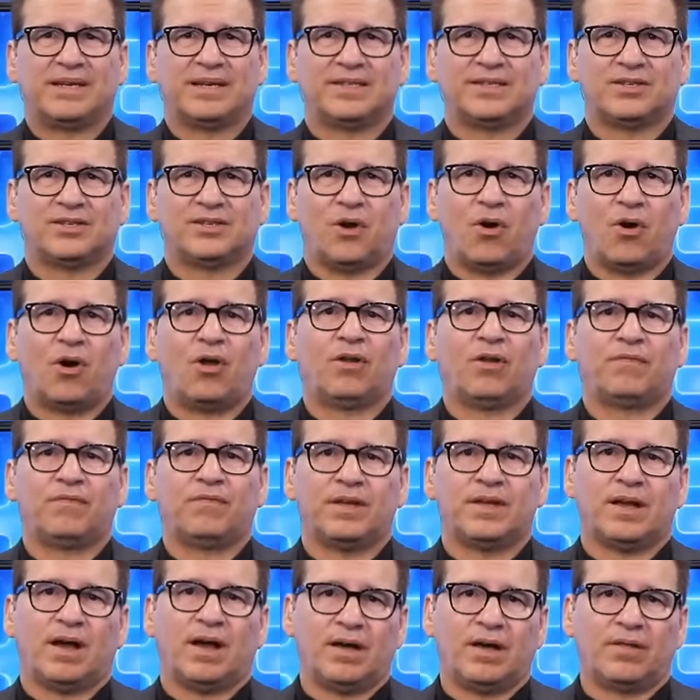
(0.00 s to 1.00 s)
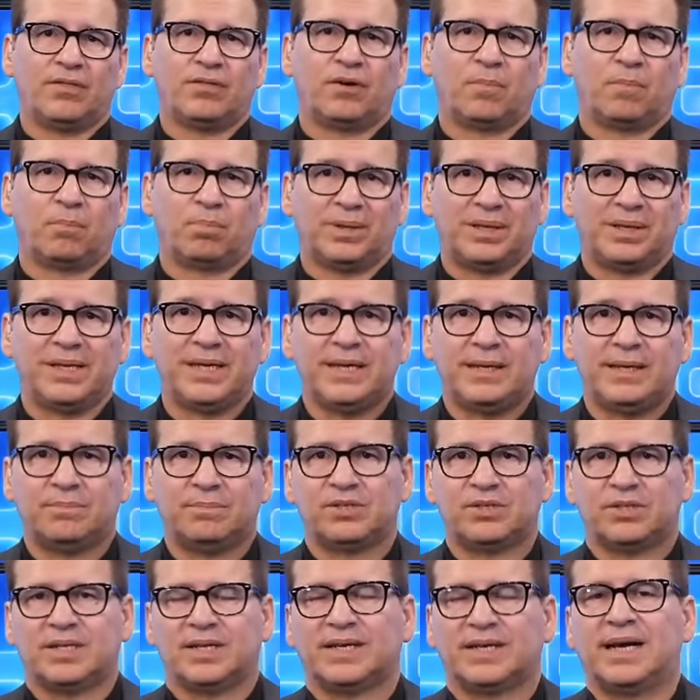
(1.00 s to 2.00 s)
because all of the other
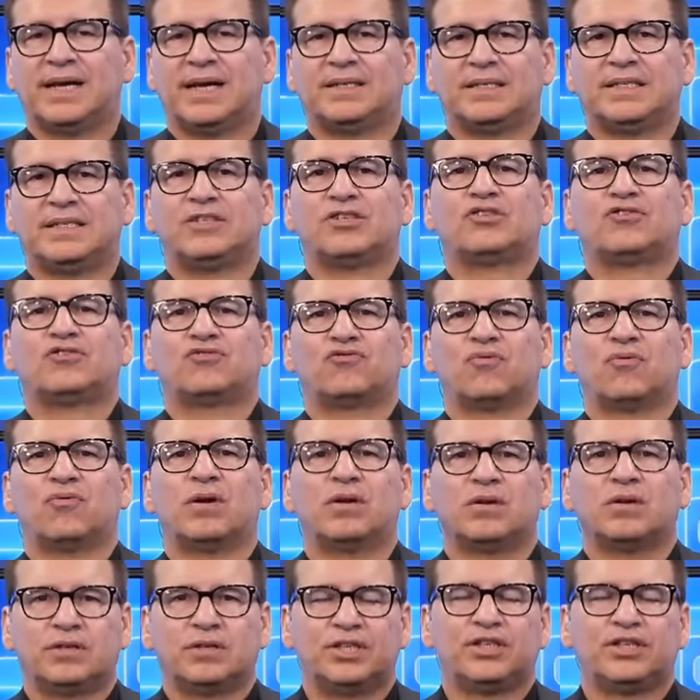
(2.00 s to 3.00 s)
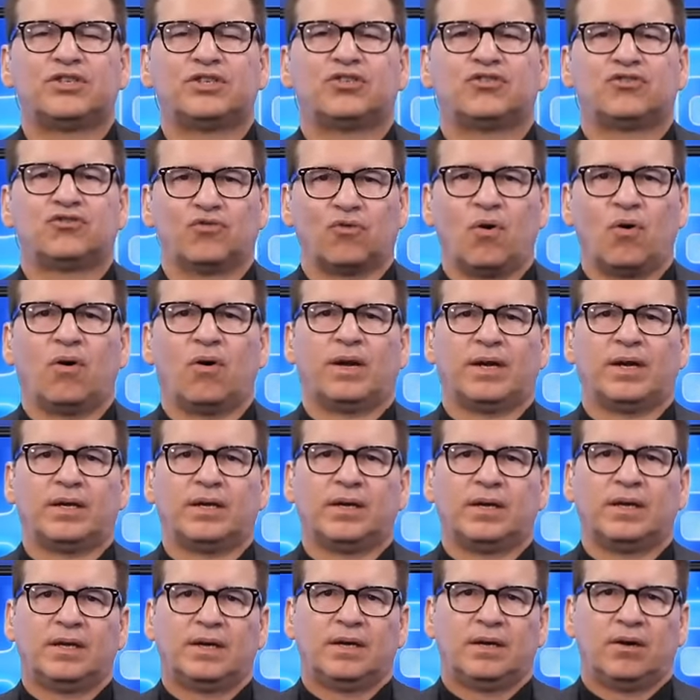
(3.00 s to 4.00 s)
plebes that got
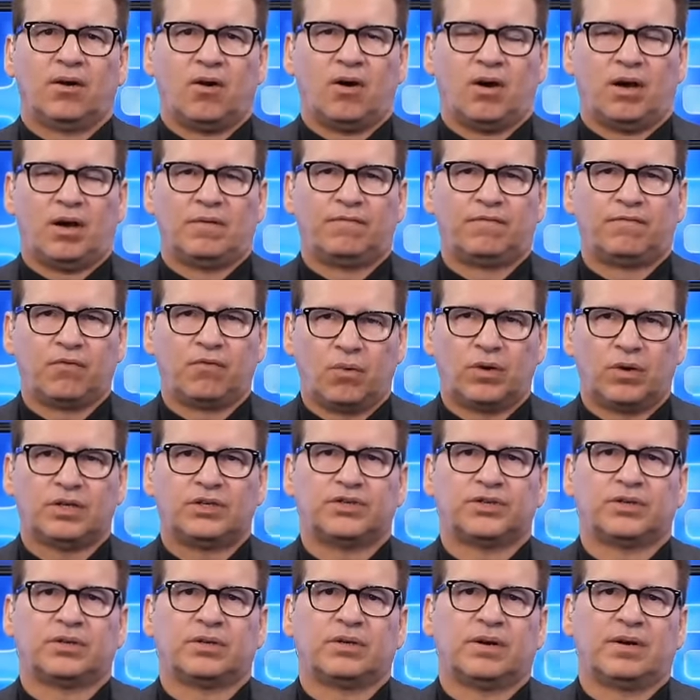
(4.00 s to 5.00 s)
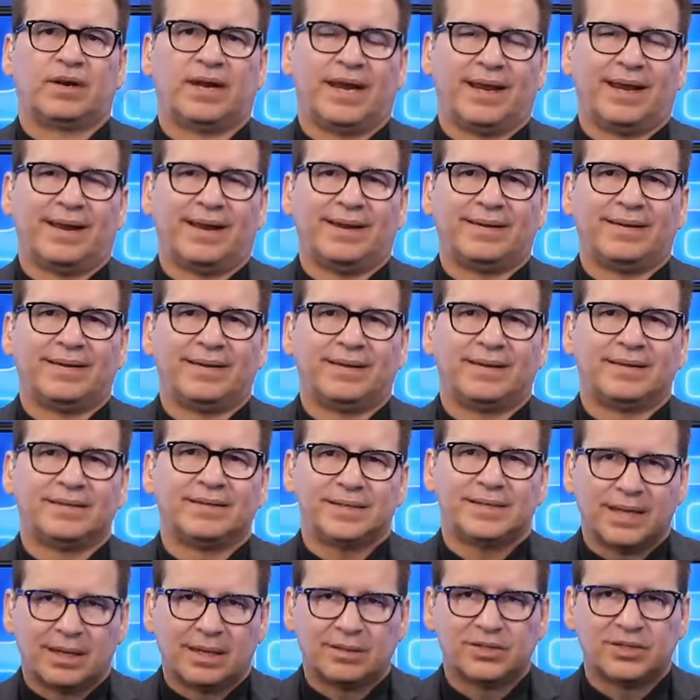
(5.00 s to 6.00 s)
destroyed on Voyager and
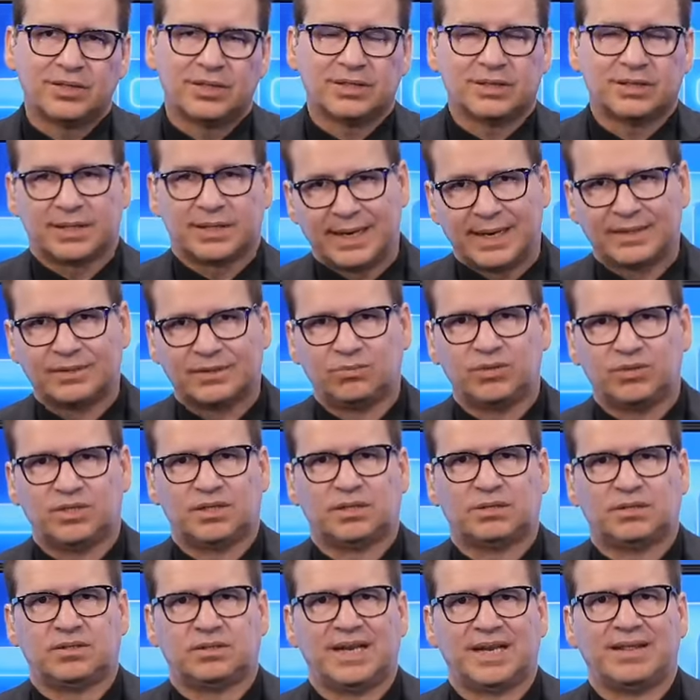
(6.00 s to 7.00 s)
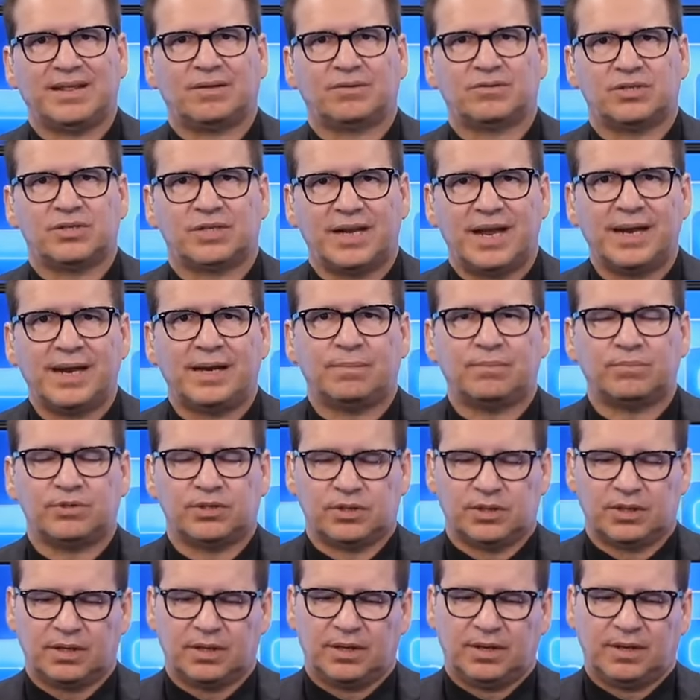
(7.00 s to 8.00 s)
Celsius, yes, we still say those
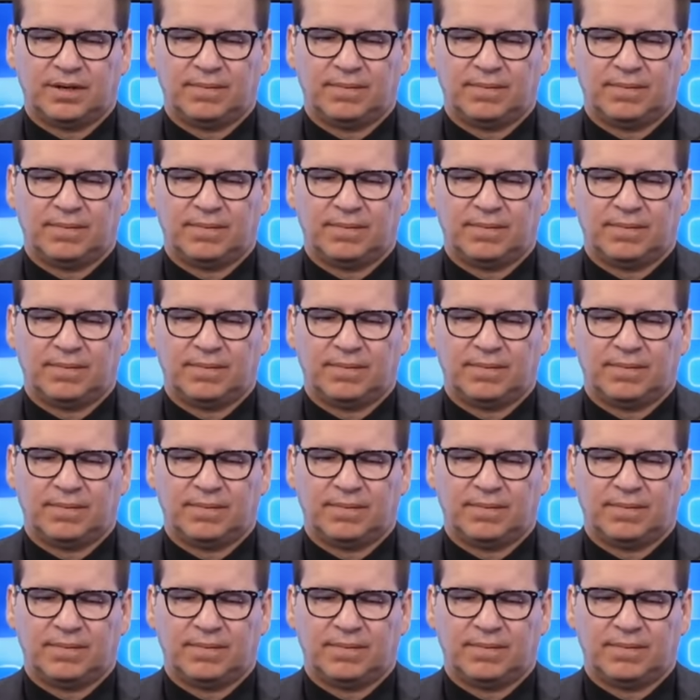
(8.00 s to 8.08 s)
names,